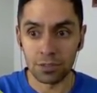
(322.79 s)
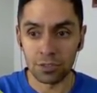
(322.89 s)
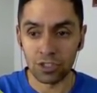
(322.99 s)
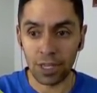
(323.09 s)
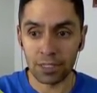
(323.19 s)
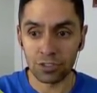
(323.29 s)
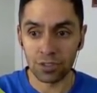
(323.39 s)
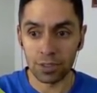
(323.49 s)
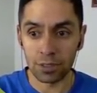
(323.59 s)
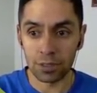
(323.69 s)
change
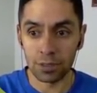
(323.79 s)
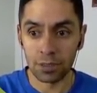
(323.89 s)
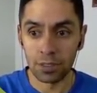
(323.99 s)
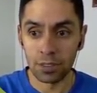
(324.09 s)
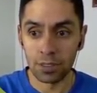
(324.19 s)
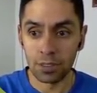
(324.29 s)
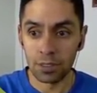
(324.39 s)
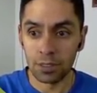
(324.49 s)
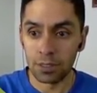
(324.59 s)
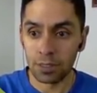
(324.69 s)
the
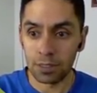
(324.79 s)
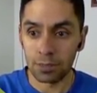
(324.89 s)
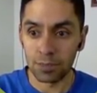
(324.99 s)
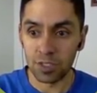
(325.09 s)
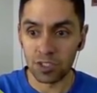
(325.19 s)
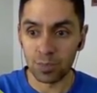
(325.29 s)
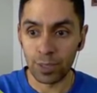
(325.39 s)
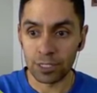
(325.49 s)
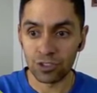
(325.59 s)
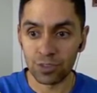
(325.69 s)
um, the
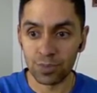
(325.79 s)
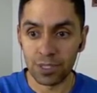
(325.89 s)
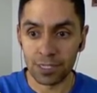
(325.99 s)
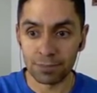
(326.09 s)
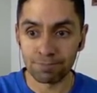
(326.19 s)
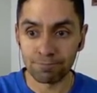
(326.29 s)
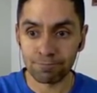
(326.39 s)
spectrum there